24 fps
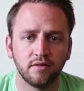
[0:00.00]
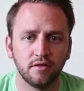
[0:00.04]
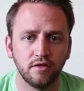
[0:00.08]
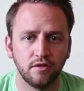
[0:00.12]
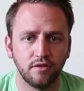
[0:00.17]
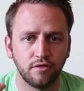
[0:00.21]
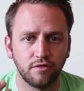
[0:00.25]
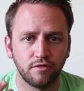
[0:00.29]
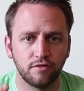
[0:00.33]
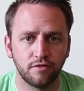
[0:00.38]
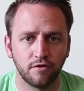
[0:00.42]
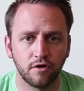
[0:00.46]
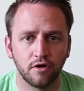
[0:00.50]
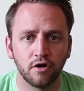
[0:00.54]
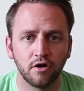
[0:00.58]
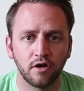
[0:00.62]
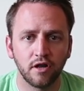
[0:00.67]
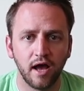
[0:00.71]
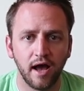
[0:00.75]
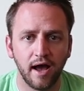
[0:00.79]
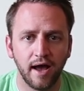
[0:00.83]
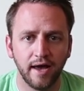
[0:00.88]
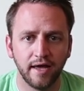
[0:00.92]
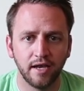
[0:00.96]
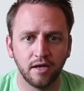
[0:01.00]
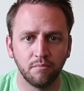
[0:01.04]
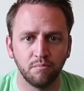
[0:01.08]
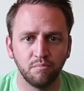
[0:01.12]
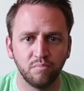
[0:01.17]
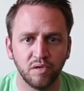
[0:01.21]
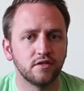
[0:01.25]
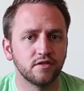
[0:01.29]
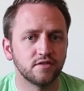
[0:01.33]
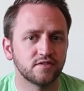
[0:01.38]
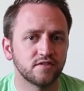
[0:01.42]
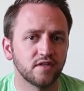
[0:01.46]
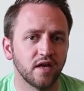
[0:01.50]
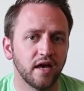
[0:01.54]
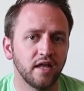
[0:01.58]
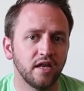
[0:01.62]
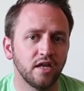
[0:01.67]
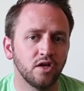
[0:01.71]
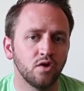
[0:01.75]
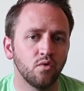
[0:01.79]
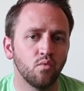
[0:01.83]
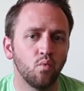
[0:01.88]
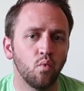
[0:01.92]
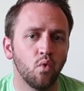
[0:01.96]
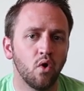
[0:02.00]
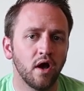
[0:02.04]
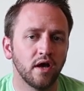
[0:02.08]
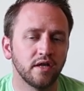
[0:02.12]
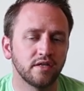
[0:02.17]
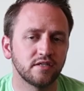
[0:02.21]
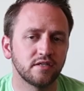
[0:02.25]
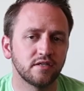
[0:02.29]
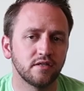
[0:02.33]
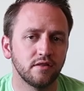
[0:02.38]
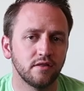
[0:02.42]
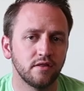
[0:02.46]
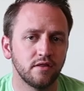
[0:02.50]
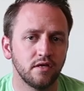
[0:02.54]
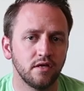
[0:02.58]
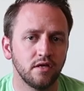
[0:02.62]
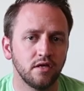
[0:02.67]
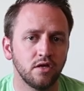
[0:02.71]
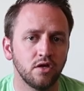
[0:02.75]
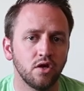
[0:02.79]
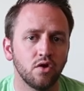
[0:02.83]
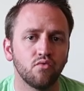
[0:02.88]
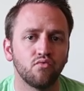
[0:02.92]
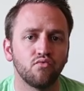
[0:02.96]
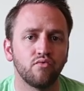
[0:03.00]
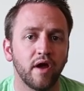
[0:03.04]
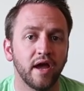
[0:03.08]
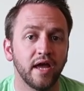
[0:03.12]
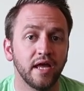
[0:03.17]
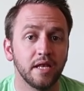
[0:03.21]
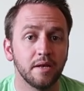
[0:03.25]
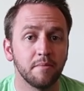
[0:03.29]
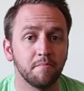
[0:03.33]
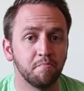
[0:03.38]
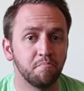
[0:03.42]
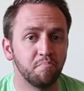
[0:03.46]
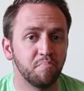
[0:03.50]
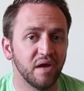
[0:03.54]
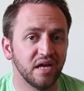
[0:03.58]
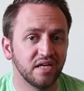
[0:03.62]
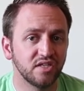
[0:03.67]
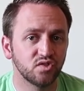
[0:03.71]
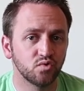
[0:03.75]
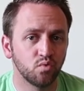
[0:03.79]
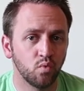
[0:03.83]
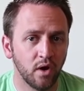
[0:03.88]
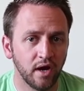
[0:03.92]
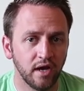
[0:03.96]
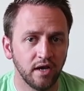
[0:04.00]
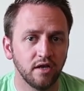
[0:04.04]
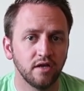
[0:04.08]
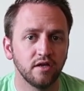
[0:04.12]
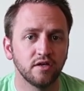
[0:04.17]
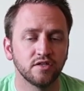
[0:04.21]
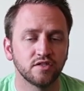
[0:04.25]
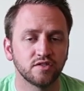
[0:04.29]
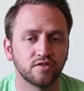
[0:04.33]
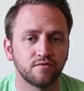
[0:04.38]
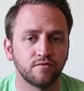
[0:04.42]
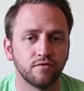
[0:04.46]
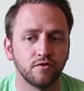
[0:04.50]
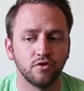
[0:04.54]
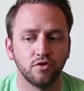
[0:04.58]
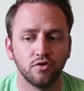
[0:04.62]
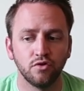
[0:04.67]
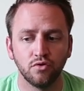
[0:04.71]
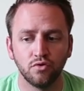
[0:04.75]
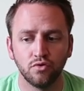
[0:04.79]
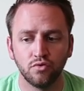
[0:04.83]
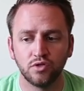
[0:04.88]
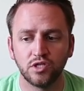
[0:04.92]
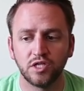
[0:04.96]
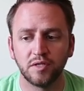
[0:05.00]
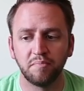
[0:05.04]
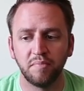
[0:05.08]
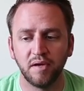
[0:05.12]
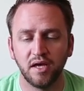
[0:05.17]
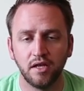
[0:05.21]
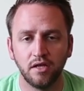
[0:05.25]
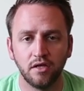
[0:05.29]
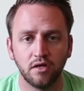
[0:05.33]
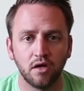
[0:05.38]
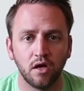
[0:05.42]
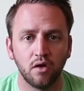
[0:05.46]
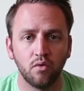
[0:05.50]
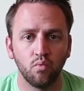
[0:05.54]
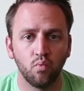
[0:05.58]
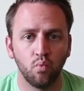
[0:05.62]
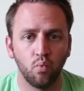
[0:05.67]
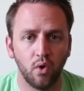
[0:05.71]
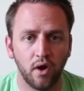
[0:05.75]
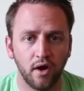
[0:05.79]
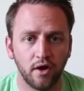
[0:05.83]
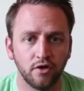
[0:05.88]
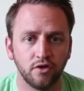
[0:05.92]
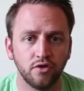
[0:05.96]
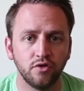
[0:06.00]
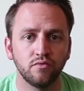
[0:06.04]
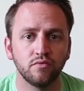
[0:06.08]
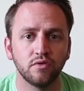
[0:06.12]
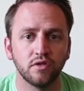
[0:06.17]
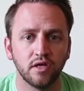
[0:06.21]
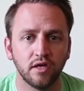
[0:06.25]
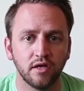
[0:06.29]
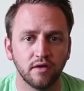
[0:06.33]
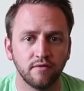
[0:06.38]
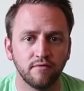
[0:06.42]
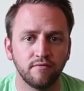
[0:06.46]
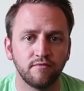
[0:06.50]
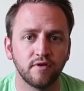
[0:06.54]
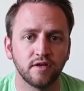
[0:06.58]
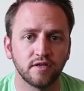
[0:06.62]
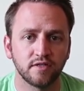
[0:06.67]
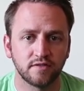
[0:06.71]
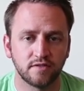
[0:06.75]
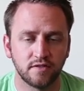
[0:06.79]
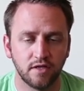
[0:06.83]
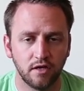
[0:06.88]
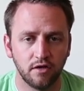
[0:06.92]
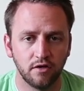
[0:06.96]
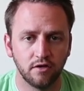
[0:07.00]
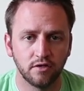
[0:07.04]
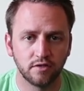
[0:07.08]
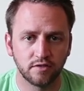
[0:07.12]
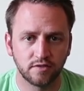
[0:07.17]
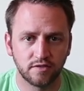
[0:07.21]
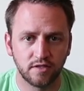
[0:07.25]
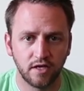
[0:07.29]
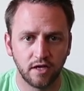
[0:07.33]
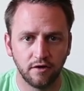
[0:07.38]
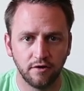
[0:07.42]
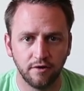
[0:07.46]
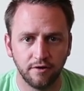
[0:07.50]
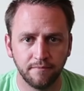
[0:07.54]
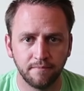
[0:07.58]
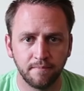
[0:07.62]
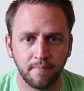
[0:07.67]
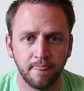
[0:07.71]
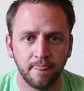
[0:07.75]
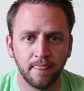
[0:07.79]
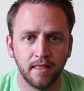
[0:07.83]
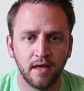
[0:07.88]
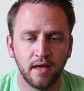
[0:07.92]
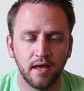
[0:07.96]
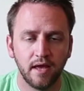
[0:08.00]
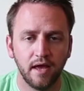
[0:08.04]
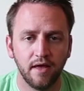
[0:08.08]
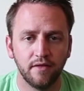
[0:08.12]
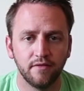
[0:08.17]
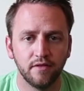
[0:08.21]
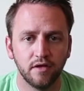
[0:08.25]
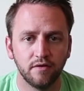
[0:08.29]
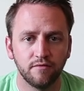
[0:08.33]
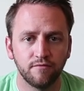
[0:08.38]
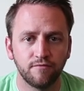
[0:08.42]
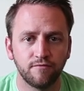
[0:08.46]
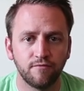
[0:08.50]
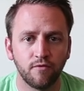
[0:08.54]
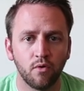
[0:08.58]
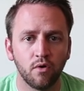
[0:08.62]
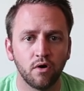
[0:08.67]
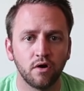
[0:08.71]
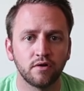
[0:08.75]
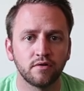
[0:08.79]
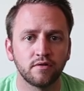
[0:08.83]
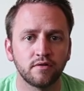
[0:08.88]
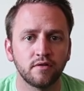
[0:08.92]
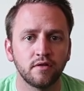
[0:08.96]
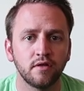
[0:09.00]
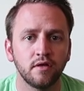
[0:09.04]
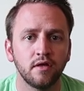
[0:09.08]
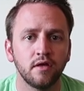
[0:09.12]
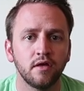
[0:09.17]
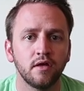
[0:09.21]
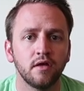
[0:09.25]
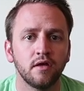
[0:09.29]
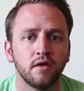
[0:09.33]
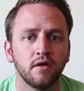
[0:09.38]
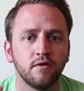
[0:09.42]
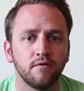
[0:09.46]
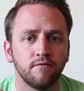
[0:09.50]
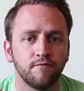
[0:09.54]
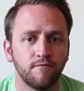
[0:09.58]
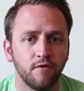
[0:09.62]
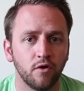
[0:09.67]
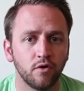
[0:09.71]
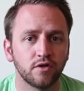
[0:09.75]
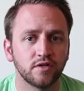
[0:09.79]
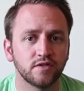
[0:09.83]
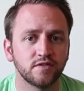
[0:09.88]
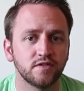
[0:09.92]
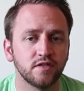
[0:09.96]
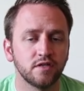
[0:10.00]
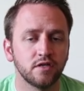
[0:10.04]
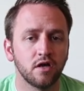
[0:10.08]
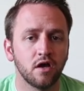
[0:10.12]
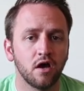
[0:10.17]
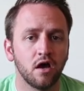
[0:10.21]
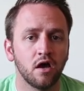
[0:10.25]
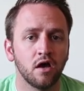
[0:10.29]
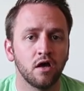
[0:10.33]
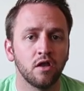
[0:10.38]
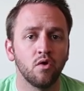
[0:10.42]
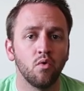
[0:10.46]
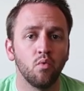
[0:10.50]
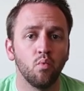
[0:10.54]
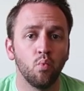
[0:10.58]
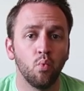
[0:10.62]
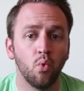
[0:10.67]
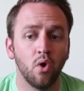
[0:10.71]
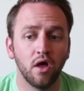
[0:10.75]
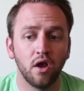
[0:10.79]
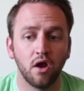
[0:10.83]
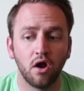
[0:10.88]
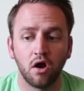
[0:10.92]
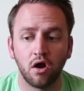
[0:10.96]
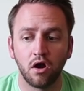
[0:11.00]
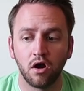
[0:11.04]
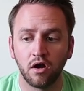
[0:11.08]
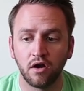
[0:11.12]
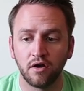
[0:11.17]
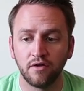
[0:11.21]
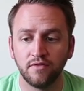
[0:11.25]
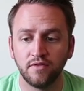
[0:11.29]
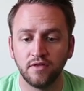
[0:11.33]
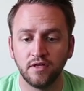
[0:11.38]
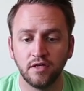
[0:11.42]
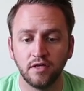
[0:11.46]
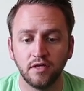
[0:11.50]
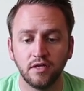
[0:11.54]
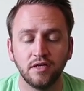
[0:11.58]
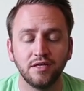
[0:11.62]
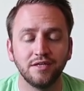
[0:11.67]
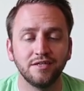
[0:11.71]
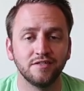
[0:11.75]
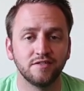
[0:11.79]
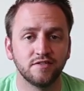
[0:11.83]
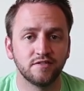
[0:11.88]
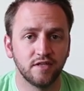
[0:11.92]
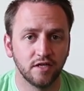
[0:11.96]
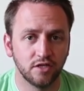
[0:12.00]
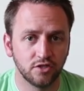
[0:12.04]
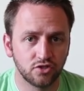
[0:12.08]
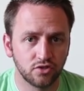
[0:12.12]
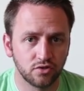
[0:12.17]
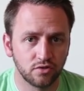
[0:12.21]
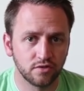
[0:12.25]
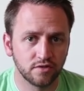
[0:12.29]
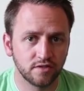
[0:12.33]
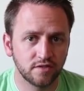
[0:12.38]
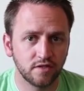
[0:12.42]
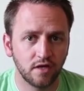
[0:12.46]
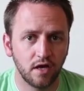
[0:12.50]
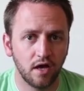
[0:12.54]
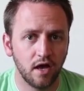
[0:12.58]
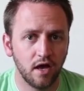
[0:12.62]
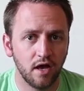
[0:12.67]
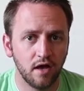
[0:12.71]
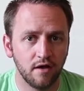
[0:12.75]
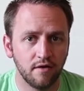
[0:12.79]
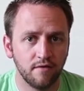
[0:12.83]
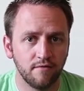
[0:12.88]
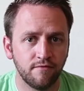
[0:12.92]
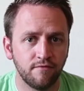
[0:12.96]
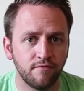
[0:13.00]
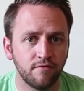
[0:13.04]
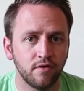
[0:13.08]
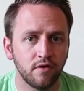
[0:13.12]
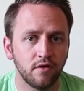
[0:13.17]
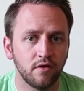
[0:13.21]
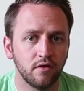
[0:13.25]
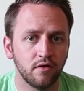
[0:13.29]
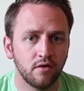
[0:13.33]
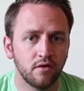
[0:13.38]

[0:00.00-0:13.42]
The third item, deciding what the right base weight is for you, depending on where you live, etc., etc. And then fourth, focusing on what are the essentials of